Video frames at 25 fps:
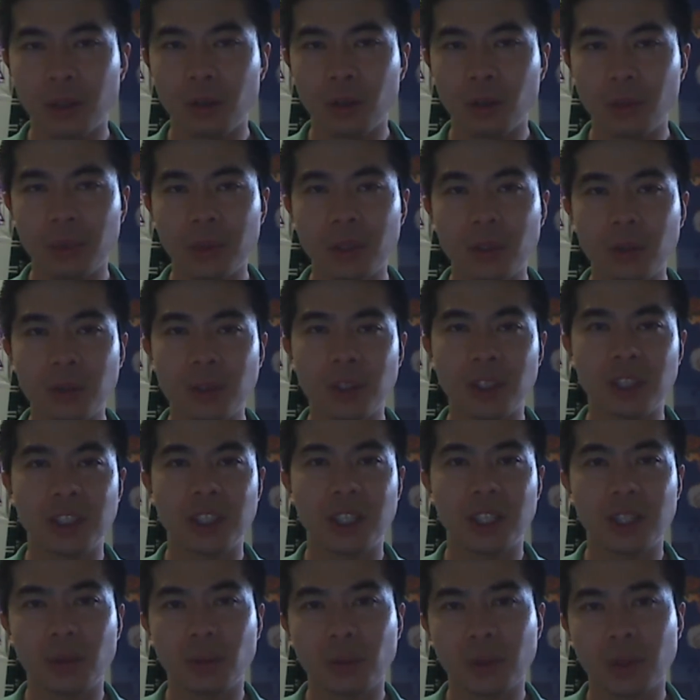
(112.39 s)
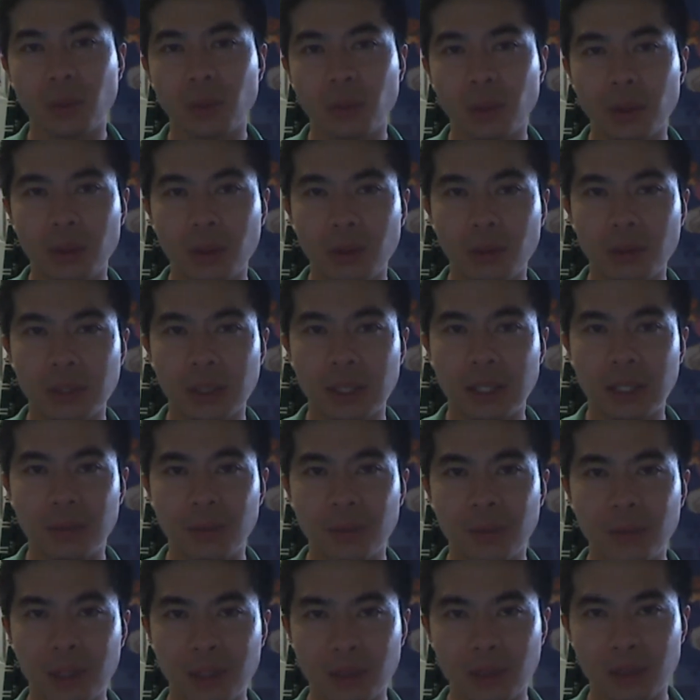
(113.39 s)
it would be good to share with the world
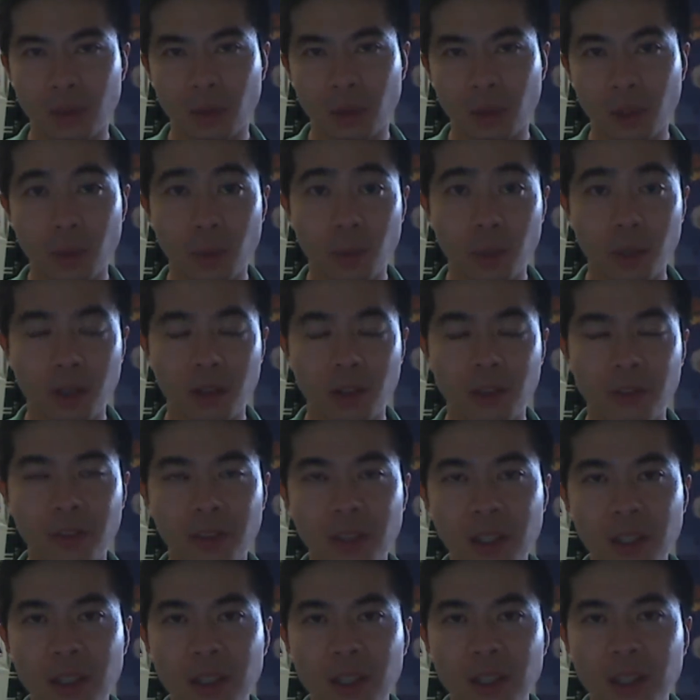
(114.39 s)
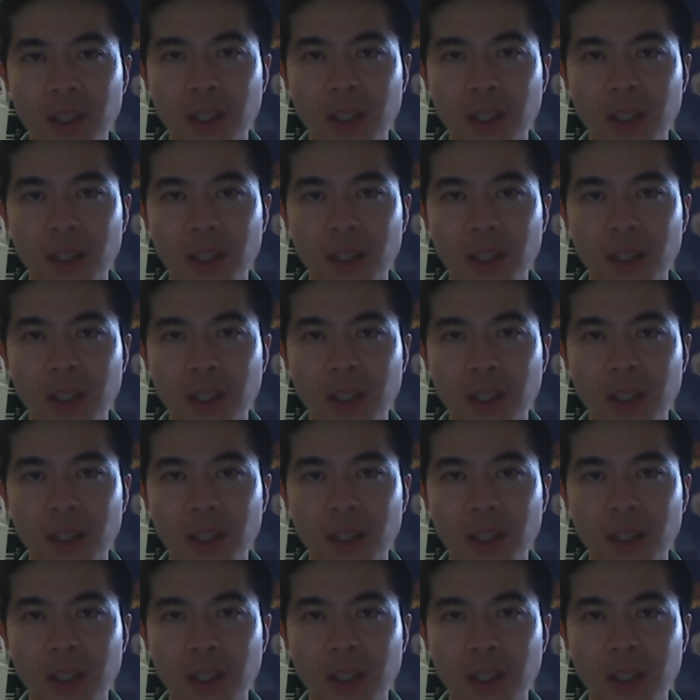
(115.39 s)
this autobiography,